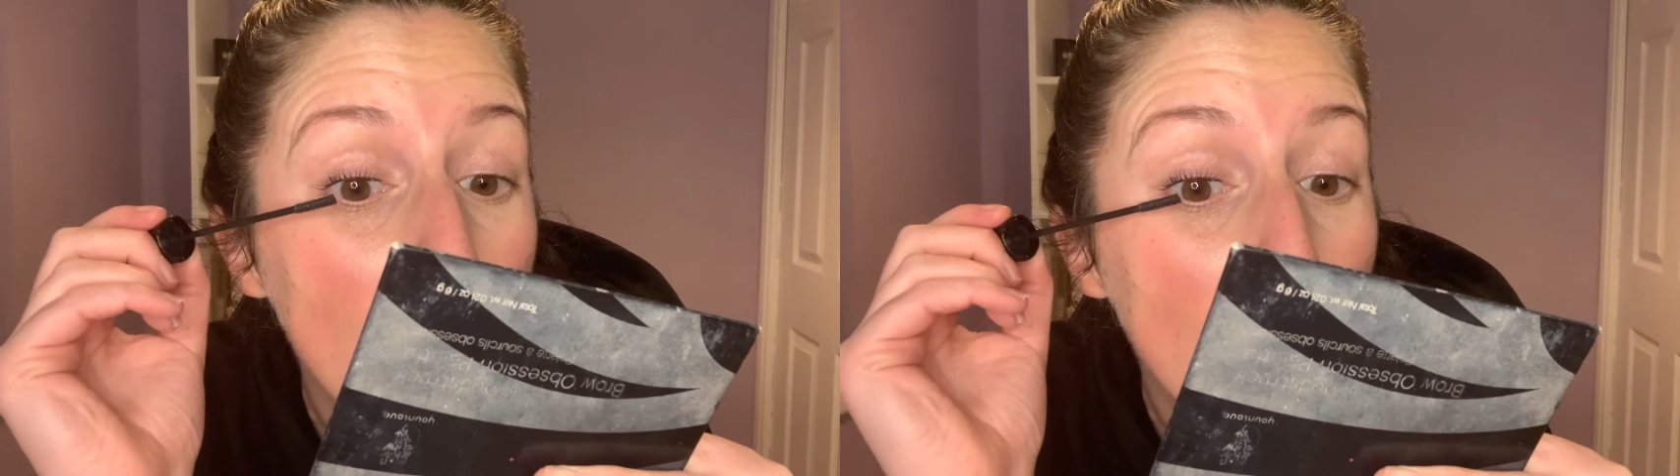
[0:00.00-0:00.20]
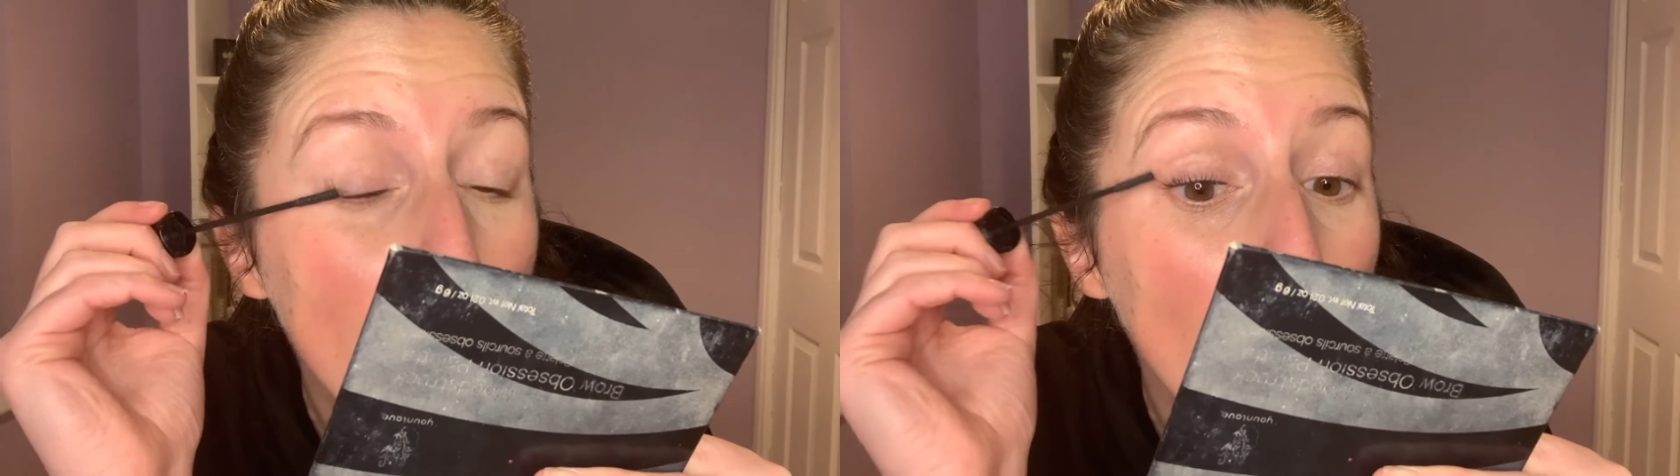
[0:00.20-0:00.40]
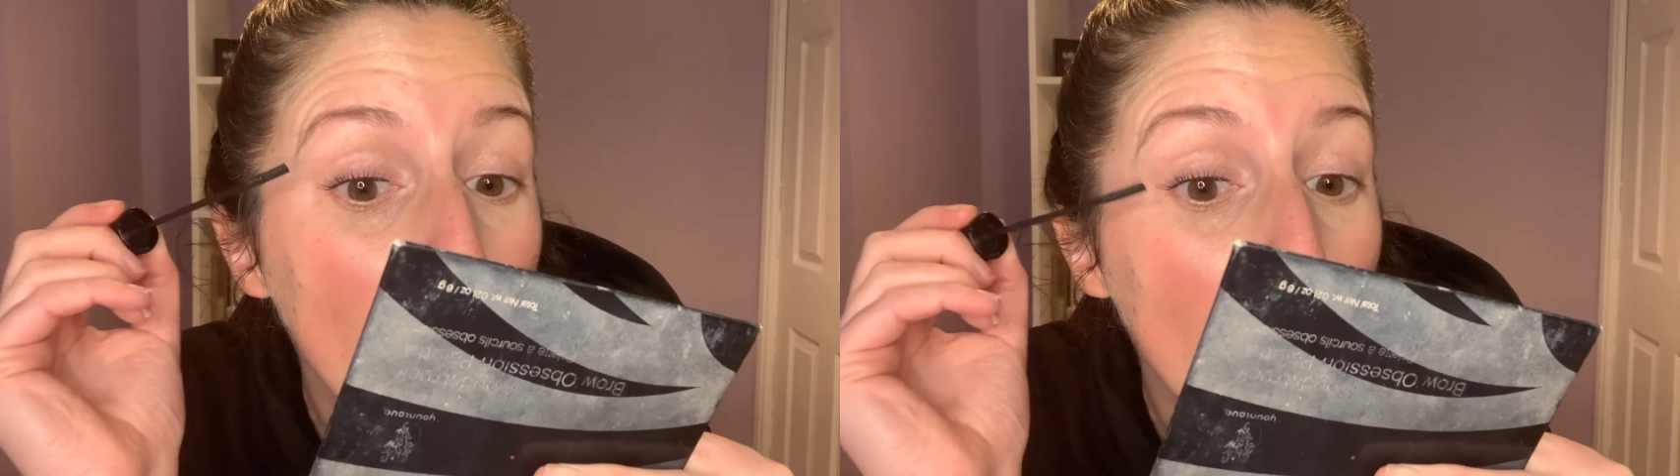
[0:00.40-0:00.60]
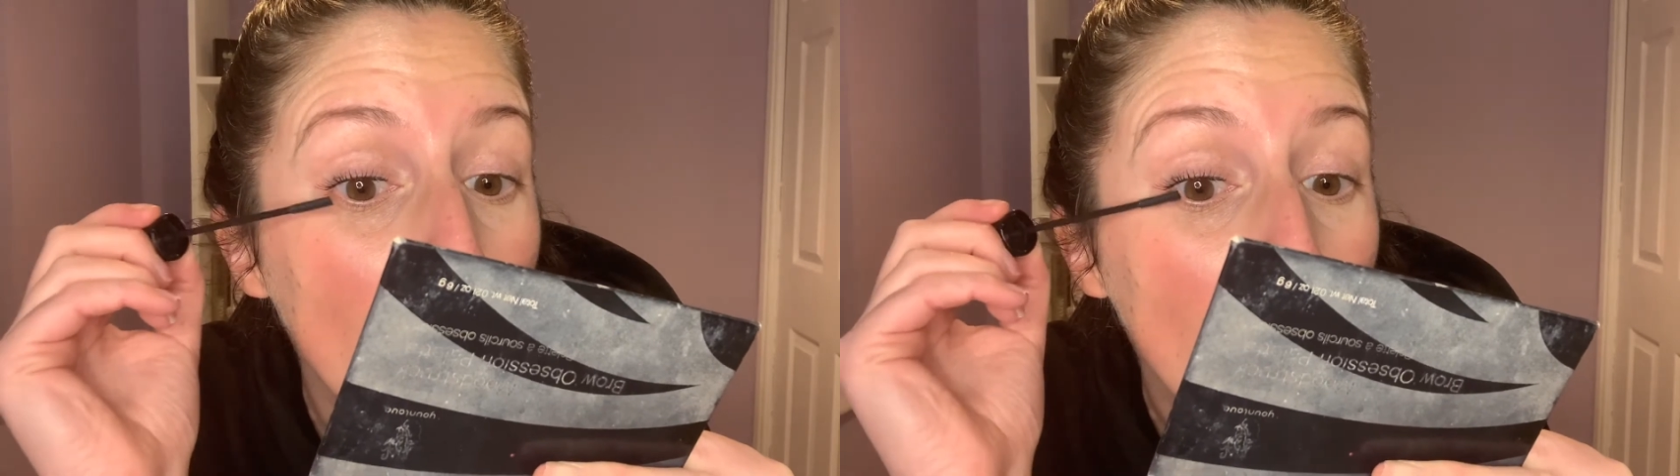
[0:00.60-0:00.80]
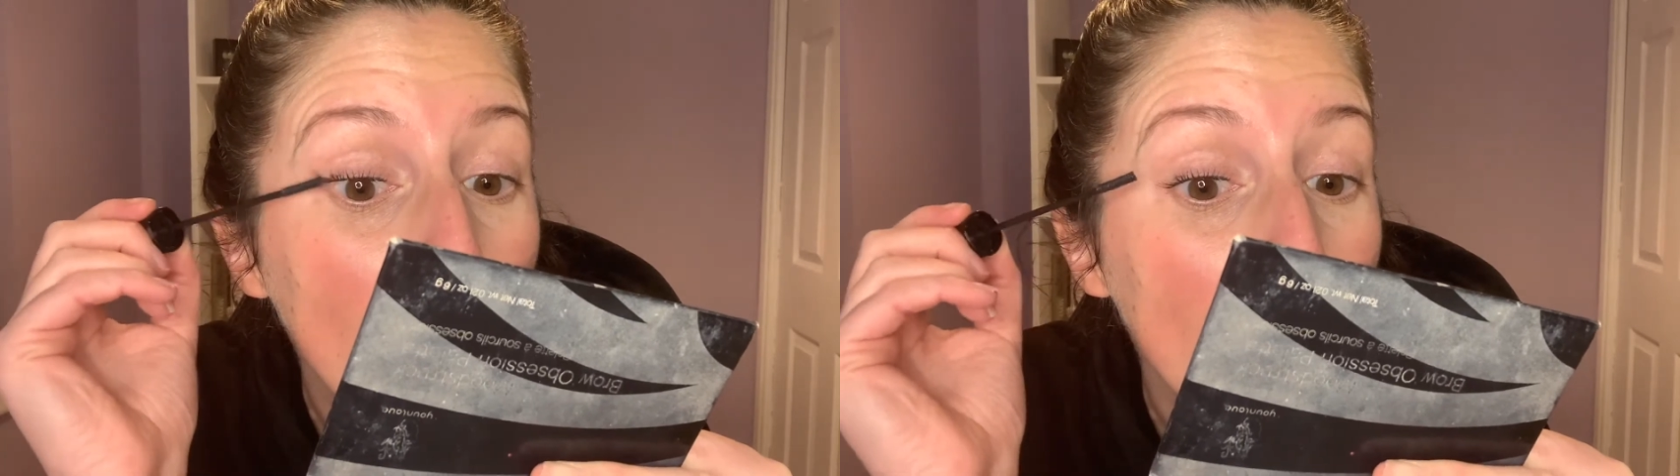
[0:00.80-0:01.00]

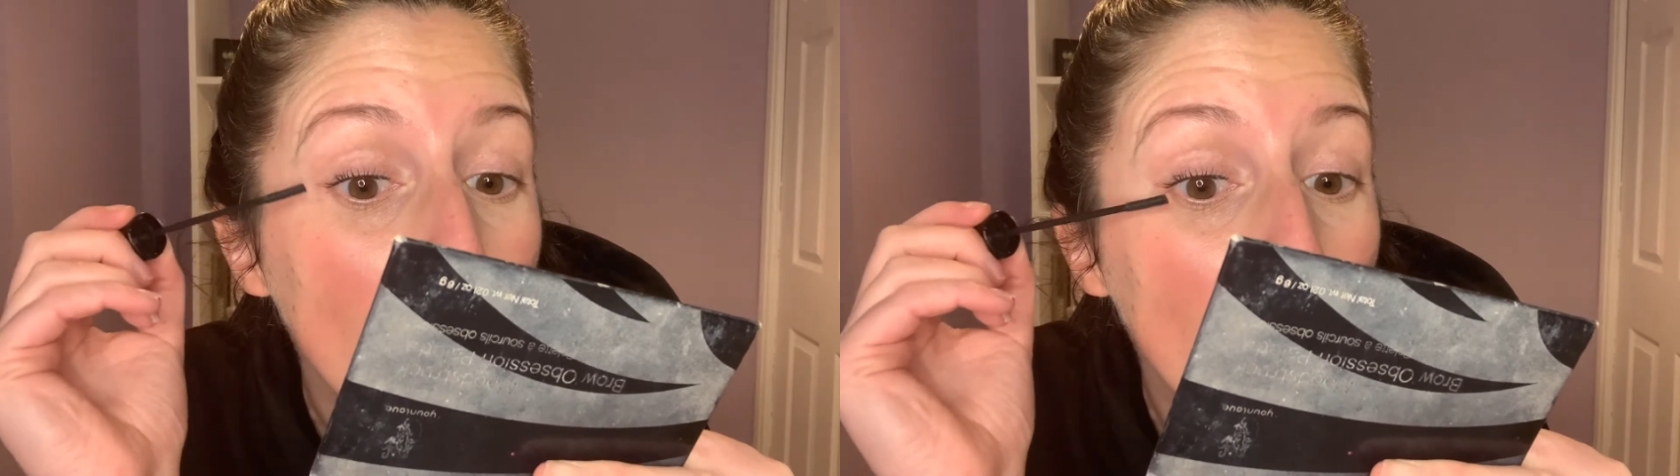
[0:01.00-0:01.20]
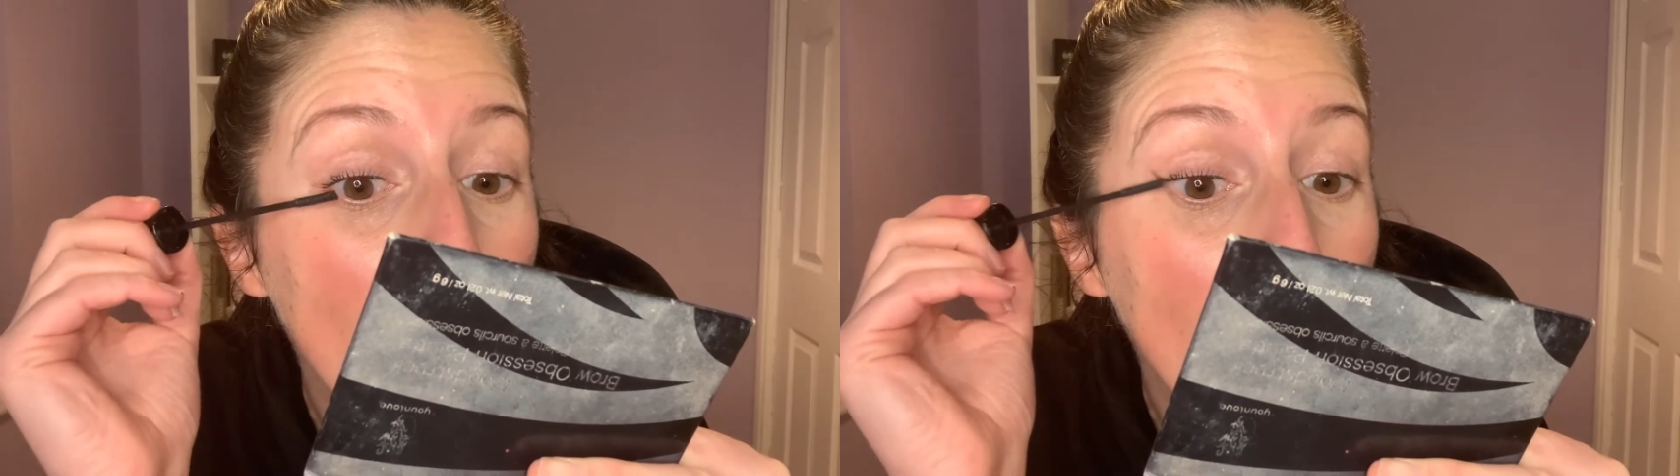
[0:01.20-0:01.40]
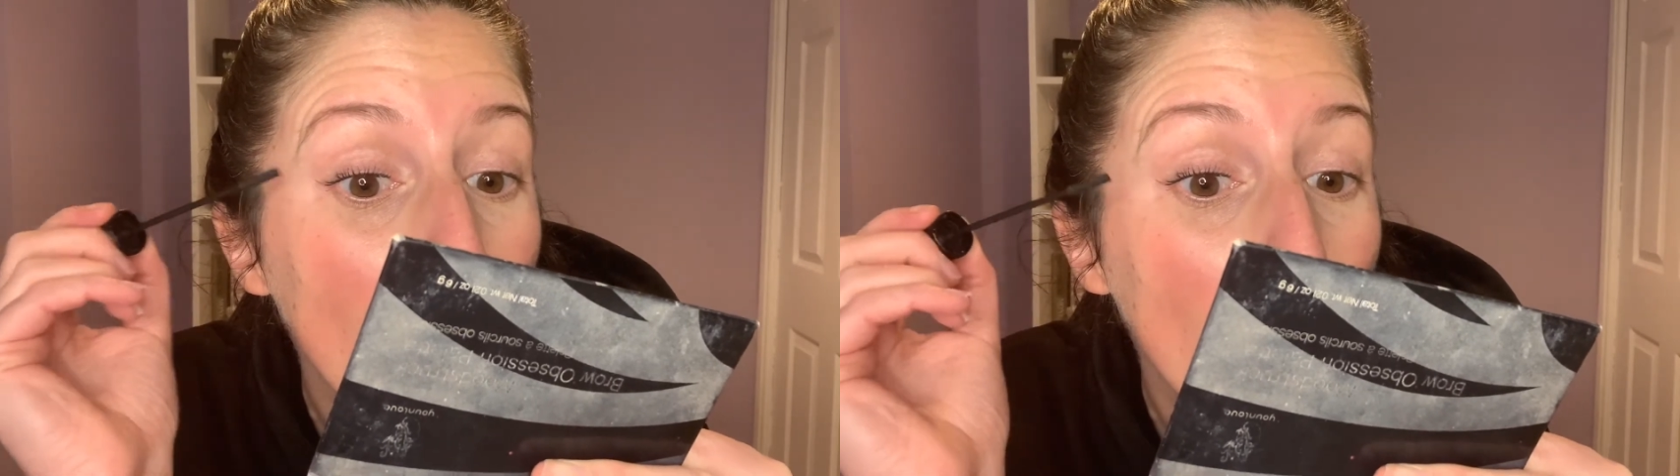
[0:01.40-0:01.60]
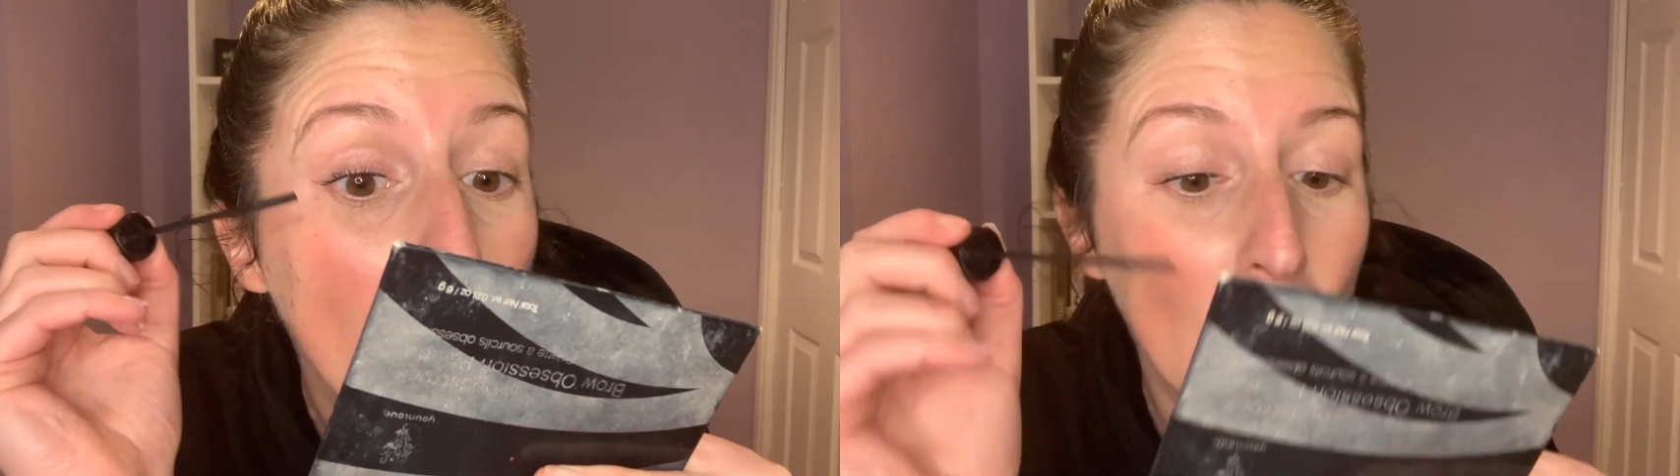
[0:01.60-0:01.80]
grow your